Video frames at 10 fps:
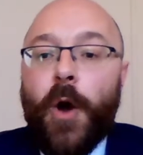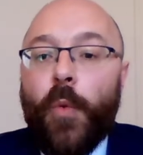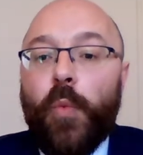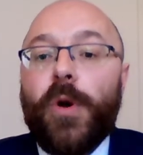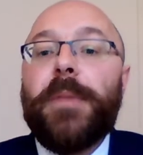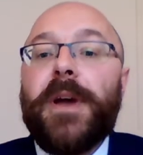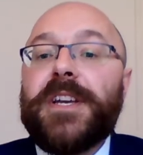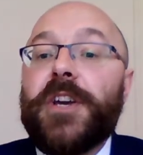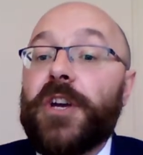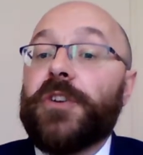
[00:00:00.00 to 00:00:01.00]
What about
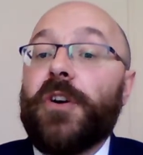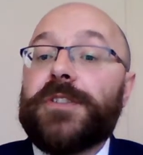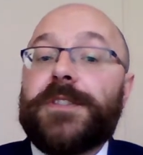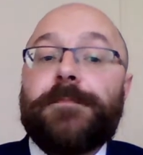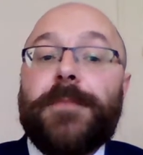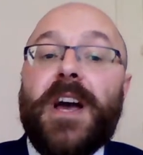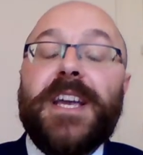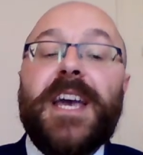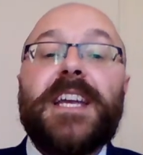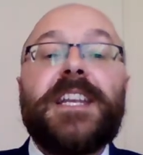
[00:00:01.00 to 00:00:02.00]
incurred costs?
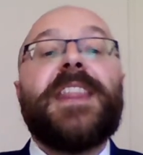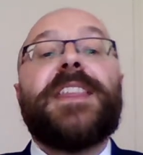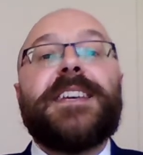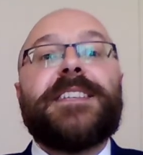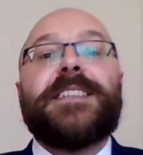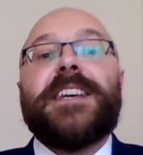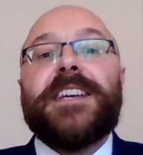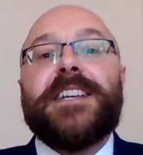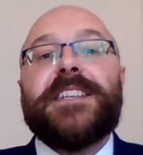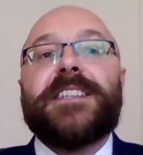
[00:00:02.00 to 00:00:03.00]
Again, this
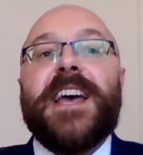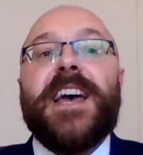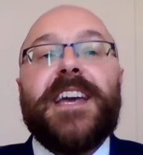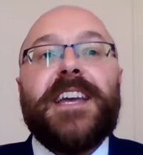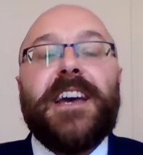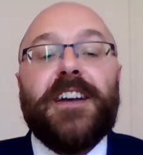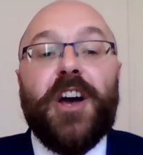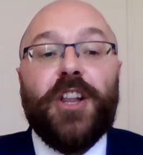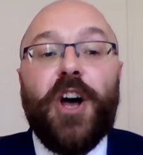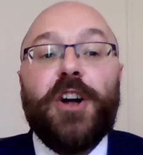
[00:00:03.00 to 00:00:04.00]
is a
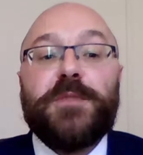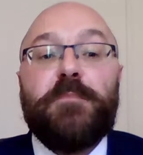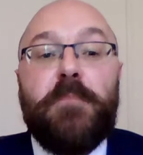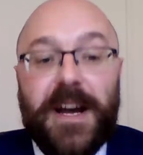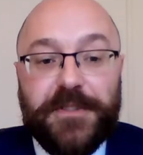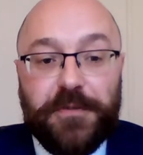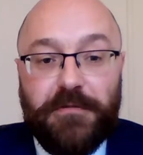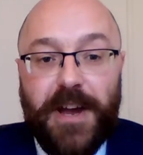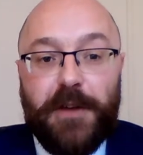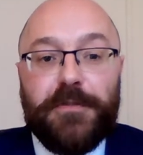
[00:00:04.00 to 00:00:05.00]
large
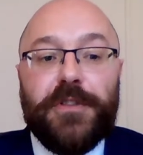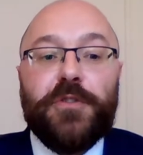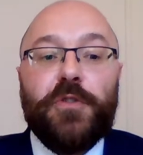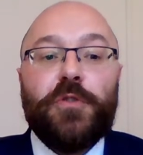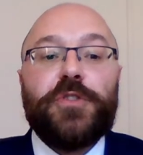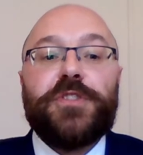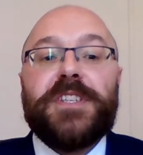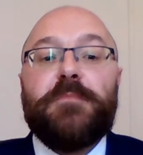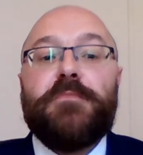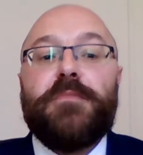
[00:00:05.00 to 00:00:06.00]
battleground. The court
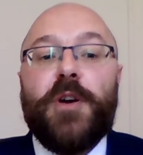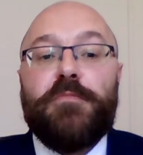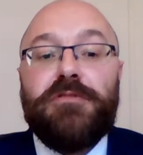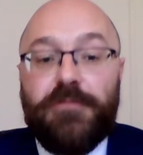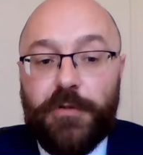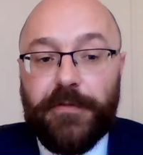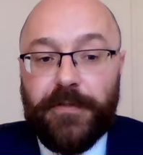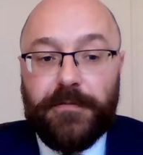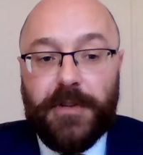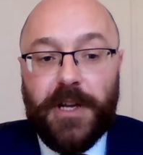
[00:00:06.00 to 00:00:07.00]
doesn't approve
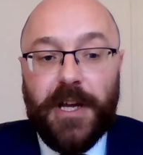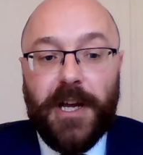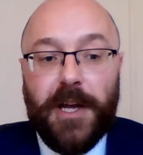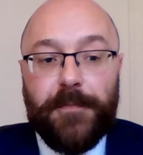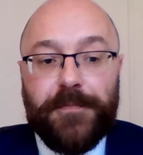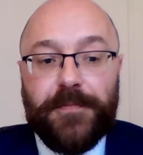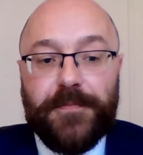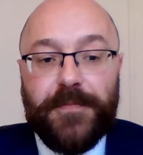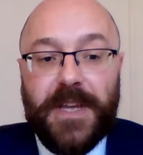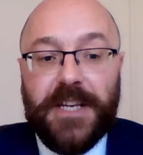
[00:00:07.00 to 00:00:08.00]

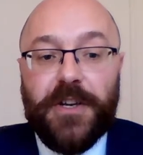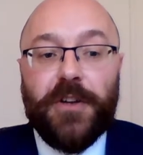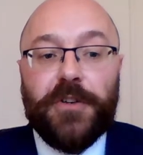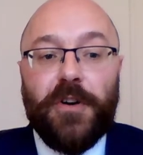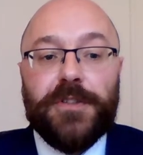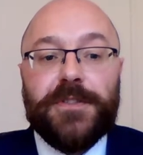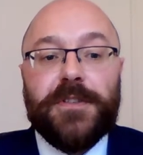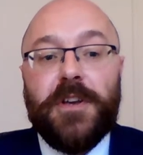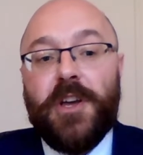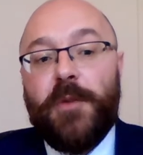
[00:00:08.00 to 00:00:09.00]
incurred
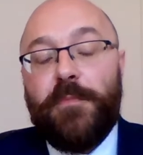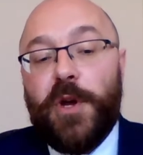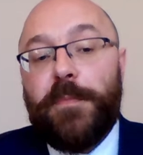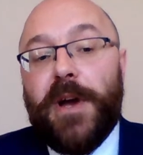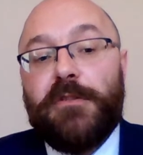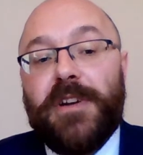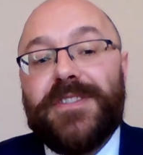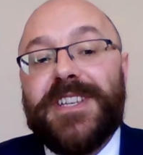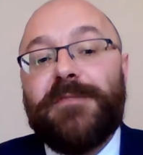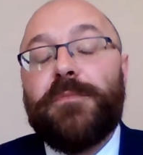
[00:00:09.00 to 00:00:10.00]
costs. Per paragraph
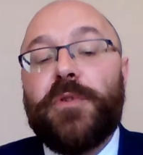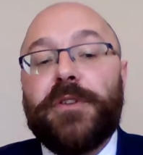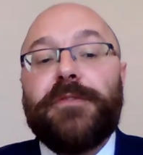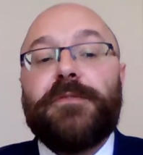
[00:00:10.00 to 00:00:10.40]
7.4